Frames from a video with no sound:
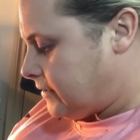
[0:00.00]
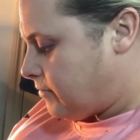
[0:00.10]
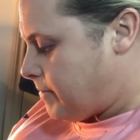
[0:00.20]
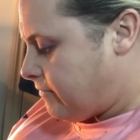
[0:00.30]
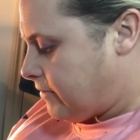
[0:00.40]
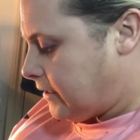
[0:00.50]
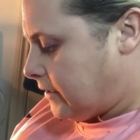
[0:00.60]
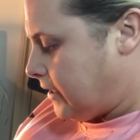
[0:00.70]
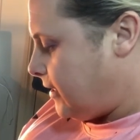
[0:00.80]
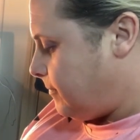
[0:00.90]
They're a bit
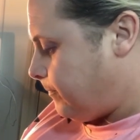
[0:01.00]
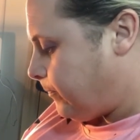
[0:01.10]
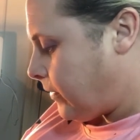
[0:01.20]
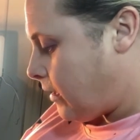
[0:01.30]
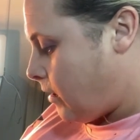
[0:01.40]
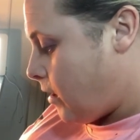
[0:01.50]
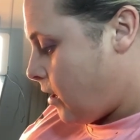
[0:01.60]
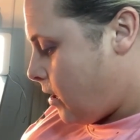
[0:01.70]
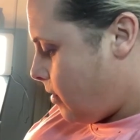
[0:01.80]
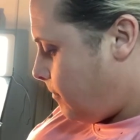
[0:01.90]
wrinkly,
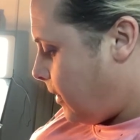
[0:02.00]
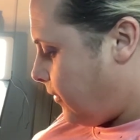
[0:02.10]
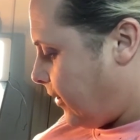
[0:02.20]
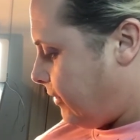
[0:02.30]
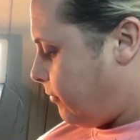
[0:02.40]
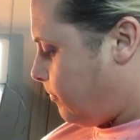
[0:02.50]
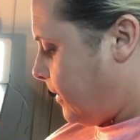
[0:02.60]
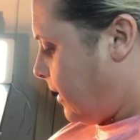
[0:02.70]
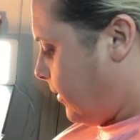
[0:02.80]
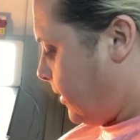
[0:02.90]
but they will be
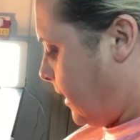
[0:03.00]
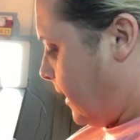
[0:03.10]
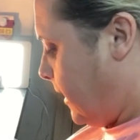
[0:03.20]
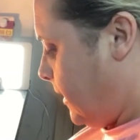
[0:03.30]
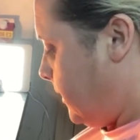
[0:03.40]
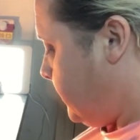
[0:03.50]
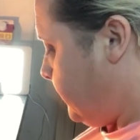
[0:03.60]
okay.